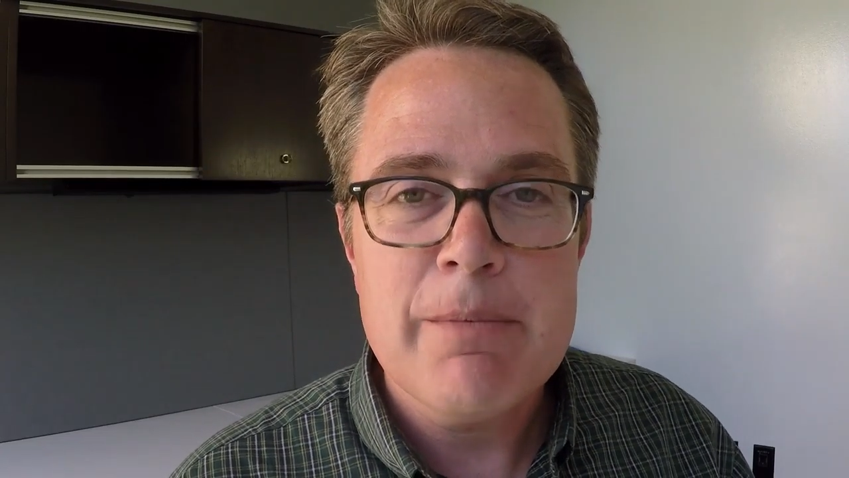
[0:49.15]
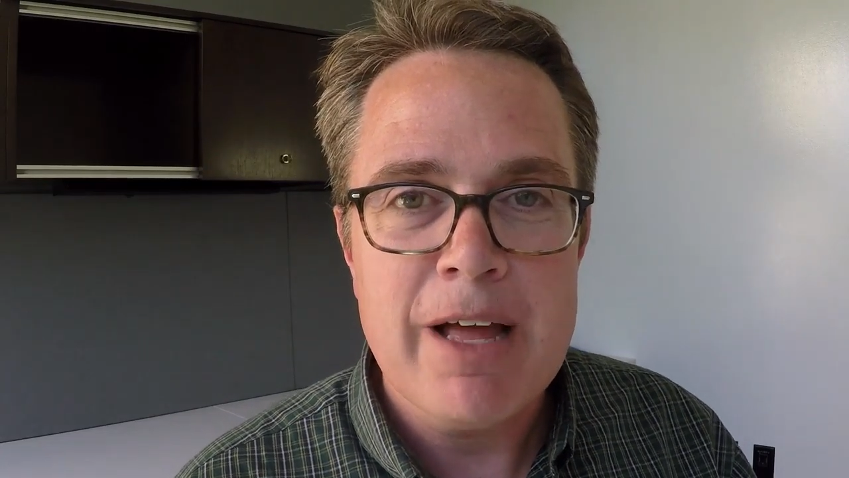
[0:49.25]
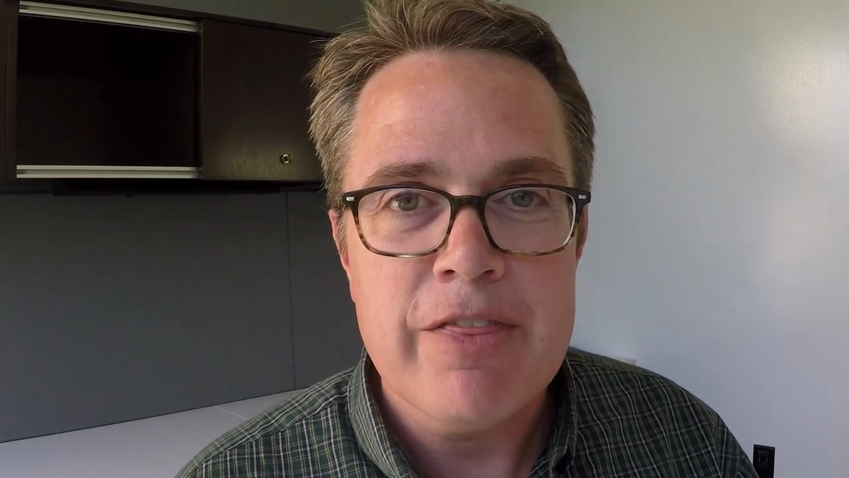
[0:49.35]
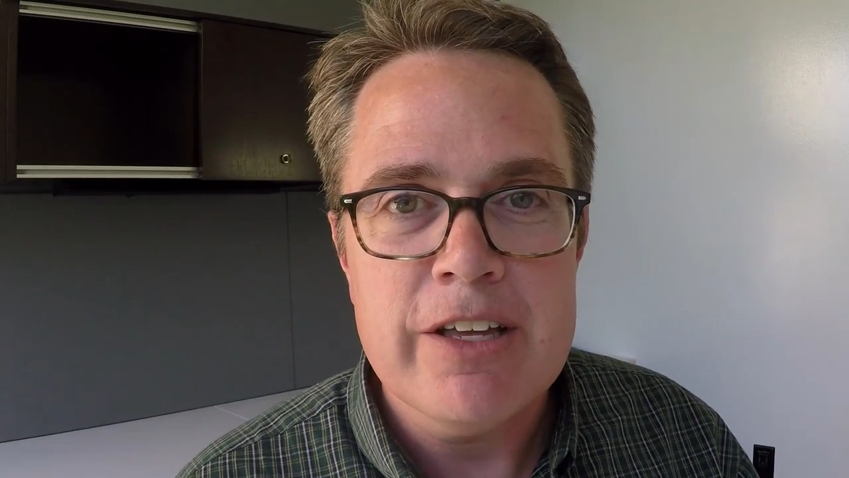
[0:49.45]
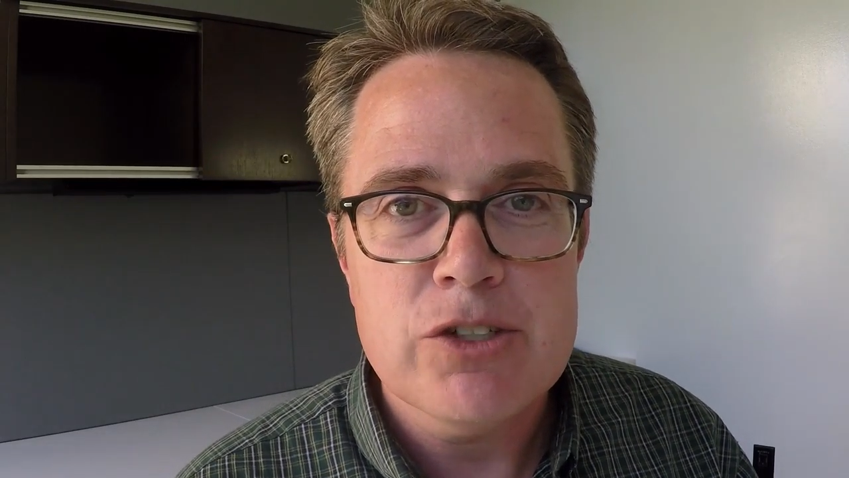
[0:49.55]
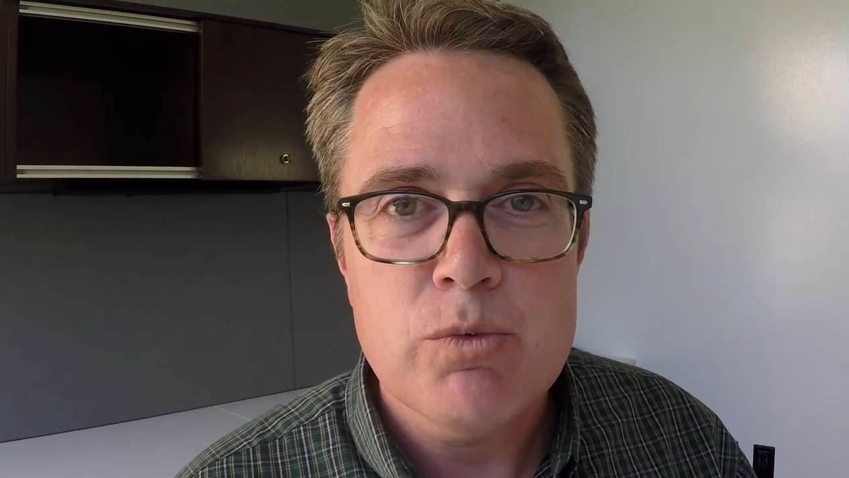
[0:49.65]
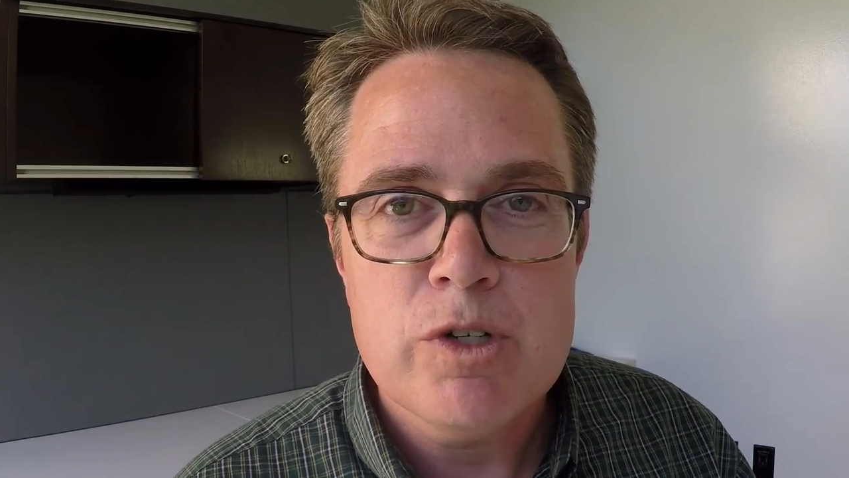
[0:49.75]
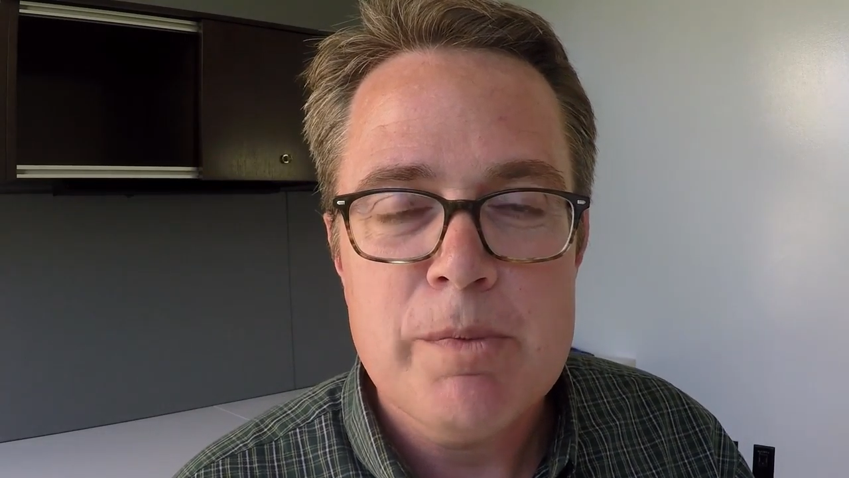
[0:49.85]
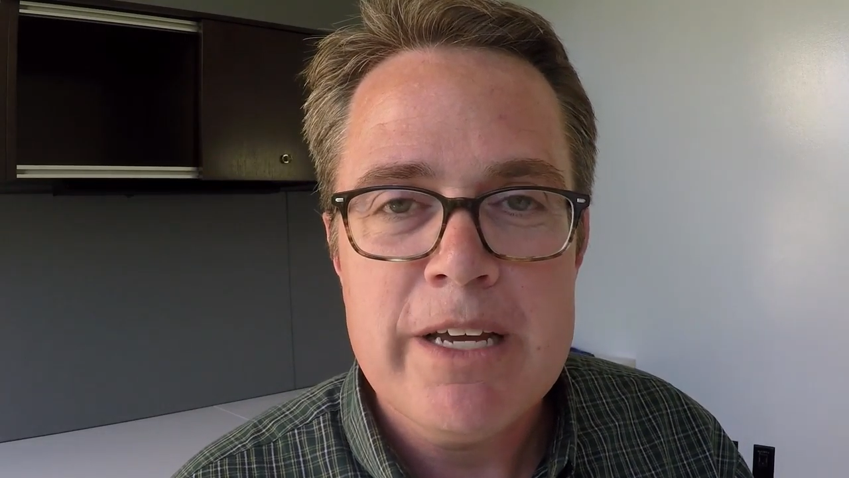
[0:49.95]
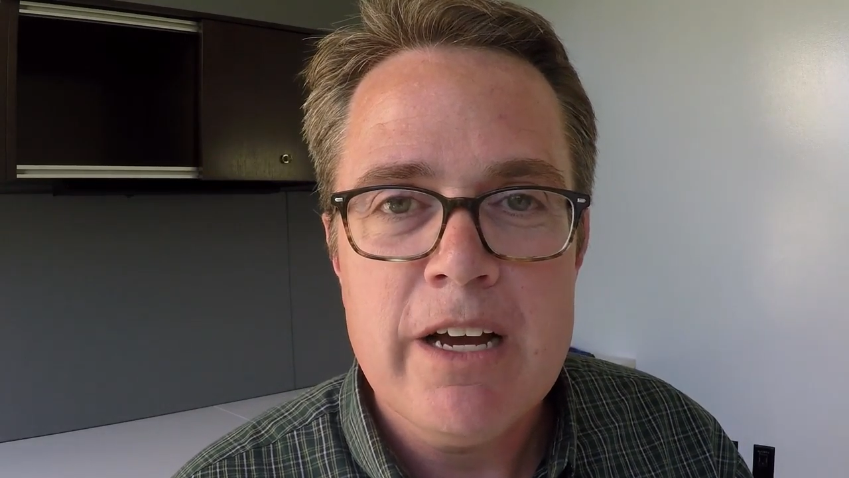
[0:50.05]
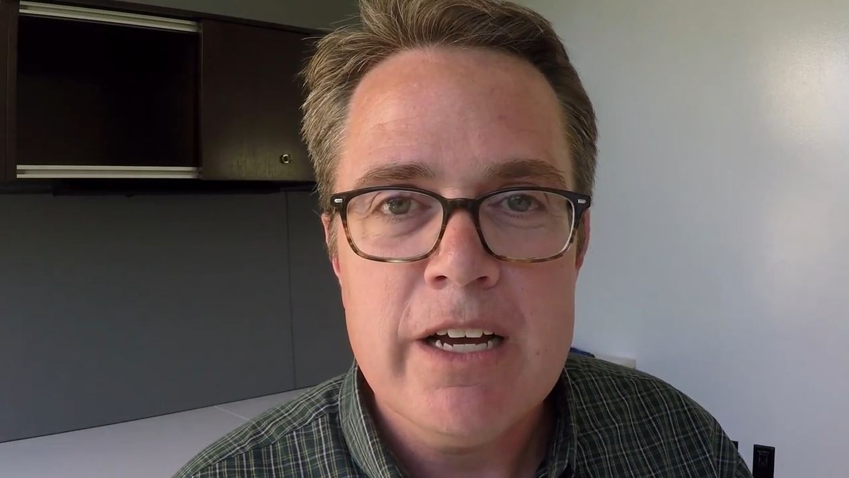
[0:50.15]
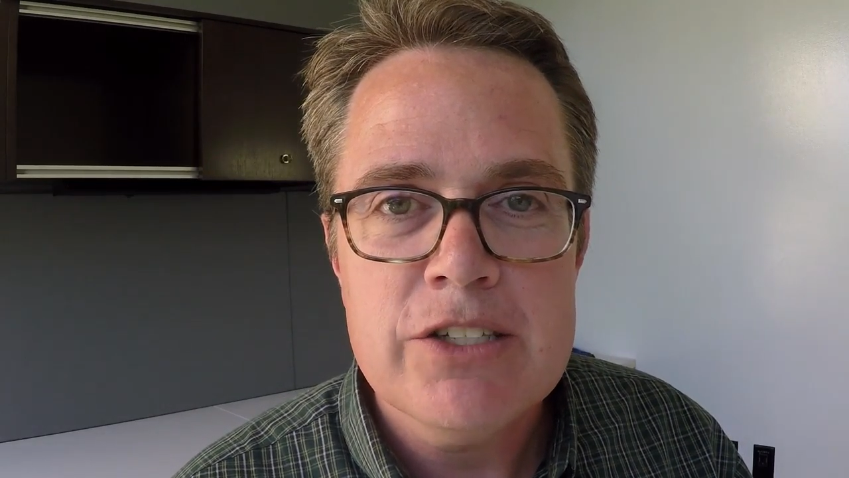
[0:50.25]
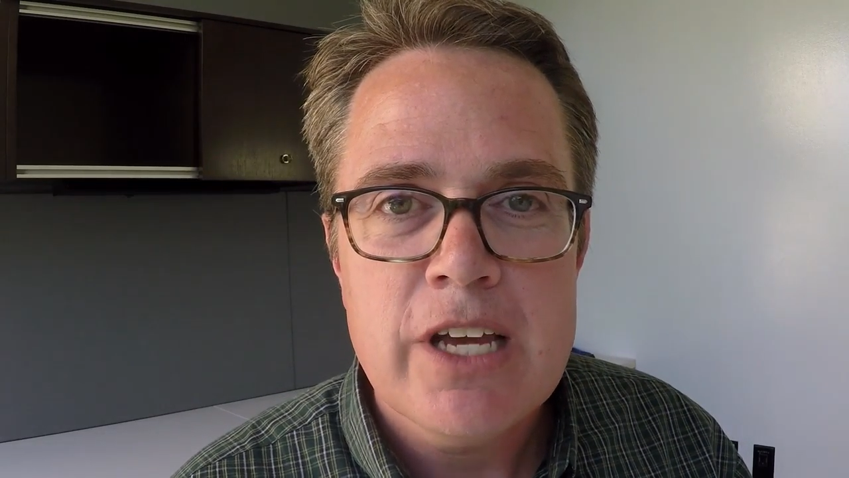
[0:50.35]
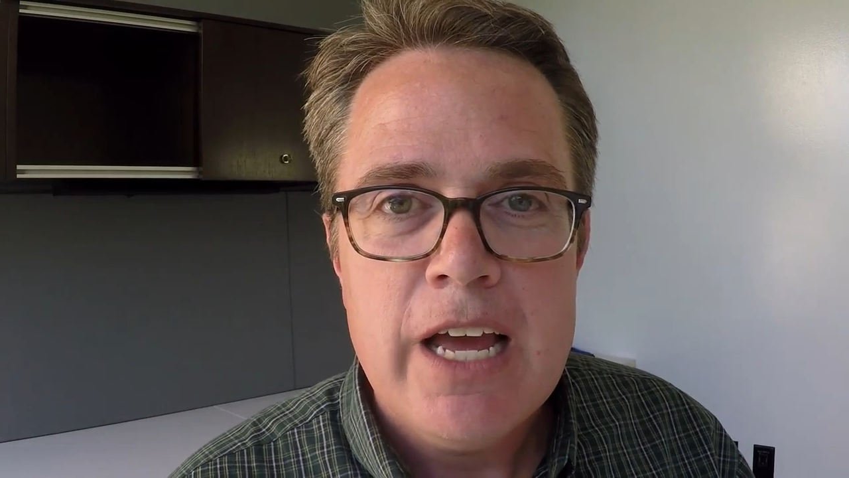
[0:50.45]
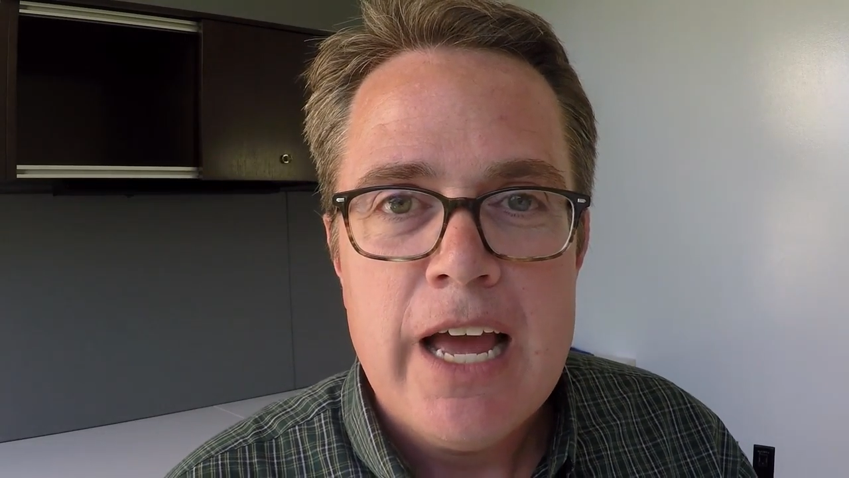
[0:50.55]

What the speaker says: about this was because